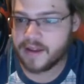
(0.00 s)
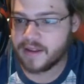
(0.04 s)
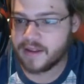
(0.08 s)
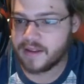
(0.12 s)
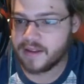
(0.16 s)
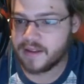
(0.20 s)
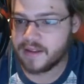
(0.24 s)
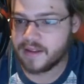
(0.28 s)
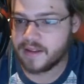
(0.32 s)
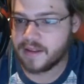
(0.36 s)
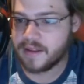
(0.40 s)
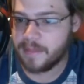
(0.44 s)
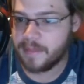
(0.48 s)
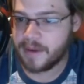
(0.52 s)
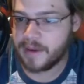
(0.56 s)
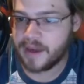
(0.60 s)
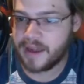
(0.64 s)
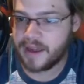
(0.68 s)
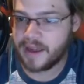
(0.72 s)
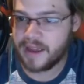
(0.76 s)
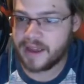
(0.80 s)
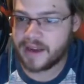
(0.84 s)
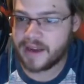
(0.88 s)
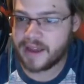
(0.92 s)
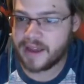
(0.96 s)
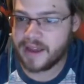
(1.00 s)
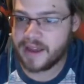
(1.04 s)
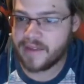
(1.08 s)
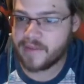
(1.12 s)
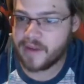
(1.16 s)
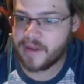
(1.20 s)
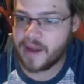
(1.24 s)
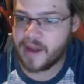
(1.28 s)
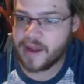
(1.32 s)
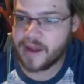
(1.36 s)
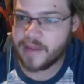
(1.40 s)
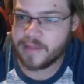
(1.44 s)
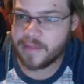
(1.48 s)
The plan,
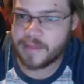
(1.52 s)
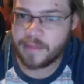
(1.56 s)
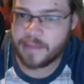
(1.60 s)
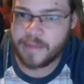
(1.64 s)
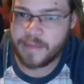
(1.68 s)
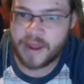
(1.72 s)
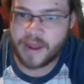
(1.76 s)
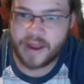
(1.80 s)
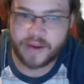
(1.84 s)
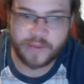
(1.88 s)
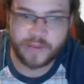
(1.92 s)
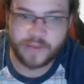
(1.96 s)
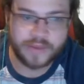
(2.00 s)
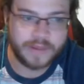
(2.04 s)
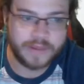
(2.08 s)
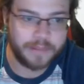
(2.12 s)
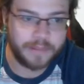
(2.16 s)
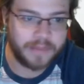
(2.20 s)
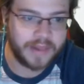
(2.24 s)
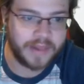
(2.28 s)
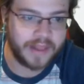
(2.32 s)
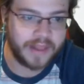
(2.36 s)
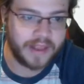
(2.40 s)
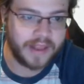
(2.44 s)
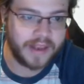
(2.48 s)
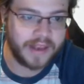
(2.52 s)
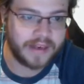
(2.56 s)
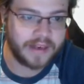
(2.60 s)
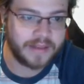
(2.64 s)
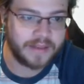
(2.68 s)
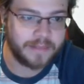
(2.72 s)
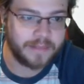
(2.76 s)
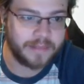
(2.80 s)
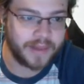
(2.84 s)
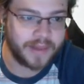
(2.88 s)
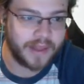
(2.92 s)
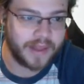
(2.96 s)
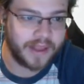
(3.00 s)
I am the man with the plan, and the
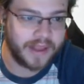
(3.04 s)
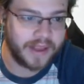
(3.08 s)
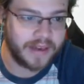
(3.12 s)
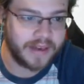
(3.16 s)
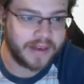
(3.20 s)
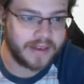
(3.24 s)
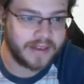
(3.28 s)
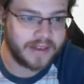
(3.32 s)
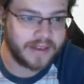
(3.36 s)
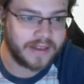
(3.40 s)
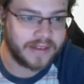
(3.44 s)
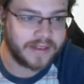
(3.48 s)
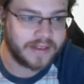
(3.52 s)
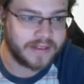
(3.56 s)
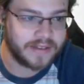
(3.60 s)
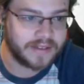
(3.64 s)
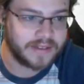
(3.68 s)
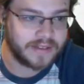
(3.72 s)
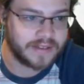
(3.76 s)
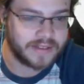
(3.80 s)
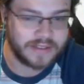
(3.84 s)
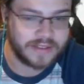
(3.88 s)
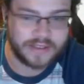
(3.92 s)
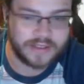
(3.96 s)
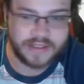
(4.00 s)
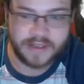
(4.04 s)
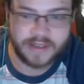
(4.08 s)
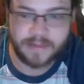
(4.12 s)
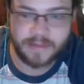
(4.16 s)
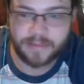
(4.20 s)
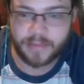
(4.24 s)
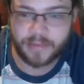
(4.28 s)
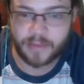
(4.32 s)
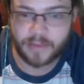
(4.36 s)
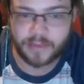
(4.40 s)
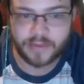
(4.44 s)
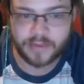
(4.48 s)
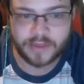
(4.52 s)
plan is
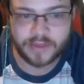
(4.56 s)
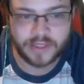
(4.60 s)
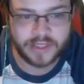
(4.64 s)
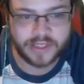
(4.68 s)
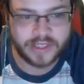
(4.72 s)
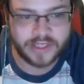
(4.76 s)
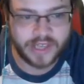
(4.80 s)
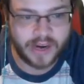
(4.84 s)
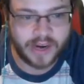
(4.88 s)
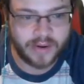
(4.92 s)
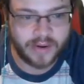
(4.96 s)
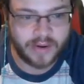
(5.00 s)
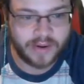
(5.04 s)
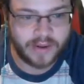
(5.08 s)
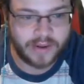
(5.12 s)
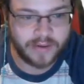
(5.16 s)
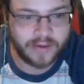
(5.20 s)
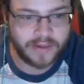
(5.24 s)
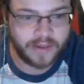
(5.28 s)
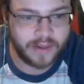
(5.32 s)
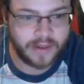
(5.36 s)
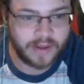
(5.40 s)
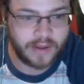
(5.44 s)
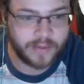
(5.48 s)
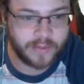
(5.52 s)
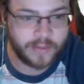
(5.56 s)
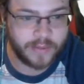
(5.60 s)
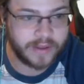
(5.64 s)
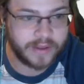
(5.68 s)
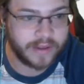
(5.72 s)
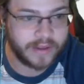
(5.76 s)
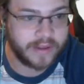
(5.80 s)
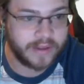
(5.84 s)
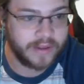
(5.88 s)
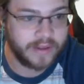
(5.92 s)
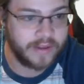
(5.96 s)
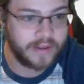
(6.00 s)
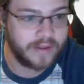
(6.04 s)
simple. Shout out
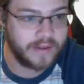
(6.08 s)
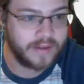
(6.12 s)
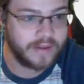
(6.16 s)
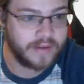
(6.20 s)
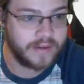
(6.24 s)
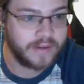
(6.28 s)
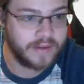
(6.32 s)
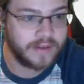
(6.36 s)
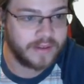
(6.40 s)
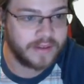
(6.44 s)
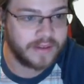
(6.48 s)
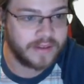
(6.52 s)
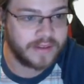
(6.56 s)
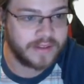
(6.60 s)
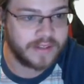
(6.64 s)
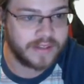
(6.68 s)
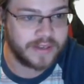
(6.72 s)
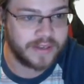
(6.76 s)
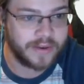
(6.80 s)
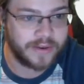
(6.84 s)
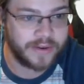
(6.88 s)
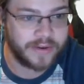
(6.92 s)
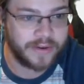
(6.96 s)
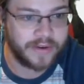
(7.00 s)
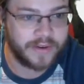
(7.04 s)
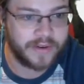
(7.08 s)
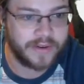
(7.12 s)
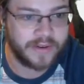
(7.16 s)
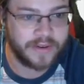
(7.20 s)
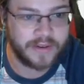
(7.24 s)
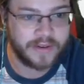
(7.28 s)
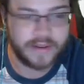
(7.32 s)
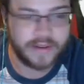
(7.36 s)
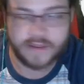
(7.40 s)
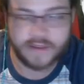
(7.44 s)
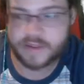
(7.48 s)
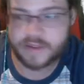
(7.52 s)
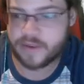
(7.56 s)
Ludwig. He's here.
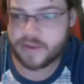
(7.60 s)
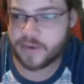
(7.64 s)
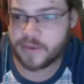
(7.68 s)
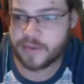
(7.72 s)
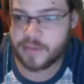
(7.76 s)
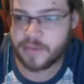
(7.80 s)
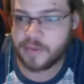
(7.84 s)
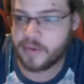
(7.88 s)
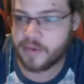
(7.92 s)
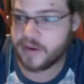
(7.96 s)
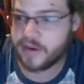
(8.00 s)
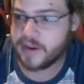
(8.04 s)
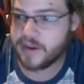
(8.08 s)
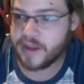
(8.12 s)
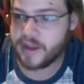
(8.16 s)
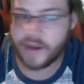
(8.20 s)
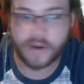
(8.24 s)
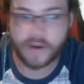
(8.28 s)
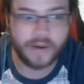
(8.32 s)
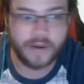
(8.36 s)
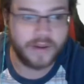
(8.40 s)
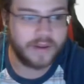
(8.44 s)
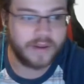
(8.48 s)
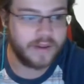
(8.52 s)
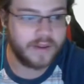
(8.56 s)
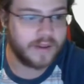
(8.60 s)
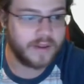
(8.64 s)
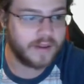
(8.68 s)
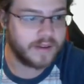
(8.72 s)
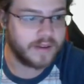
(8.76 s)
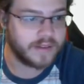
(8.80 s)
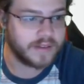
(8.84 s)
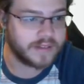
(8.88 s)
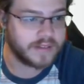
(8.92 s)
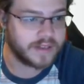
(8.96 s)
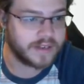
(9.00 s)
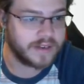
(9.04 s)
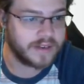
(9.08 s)
He's here with me right now.
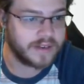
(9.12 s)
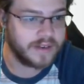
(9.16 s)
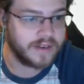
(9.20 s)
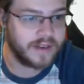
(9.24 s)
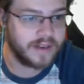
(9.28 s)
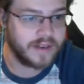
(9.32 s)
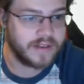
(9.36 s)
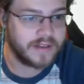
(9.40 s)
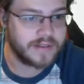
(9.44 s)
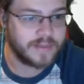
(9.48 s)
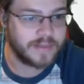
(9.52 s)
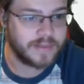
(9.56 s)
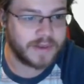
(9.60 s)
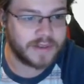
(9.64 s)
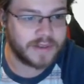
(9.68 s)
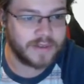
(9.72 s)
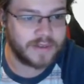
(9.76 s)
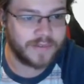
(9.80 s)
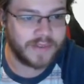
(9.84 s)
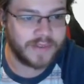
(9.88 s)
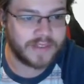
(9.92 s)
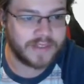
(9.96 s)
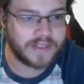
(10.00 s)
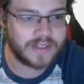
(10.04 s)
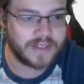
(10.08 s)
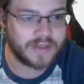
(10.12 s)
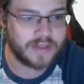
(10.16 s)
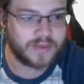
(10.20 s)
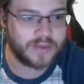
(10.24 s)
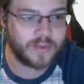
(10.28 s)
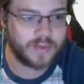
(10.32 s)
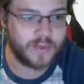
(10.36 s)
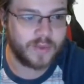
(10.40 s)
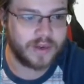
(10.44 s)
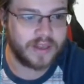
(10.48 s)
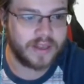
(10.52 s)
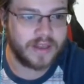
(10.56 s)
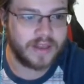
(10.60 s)
Just kidding. Special defense at
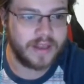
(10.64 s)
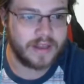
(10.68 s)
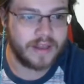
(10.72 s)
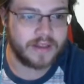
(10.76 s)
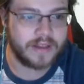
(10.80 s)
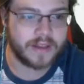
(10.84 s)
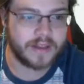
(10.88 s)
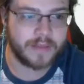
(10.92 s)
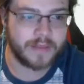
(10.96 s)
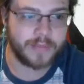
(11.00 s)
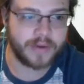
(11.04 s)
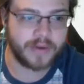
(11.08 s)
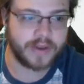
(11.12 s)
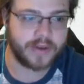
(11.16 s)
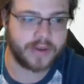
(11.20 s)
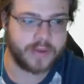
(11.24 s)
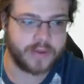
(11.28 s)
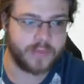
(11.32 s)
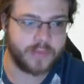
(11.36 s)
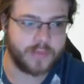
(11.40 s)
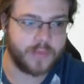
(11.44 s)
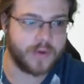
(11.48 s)
220, looking pretty good.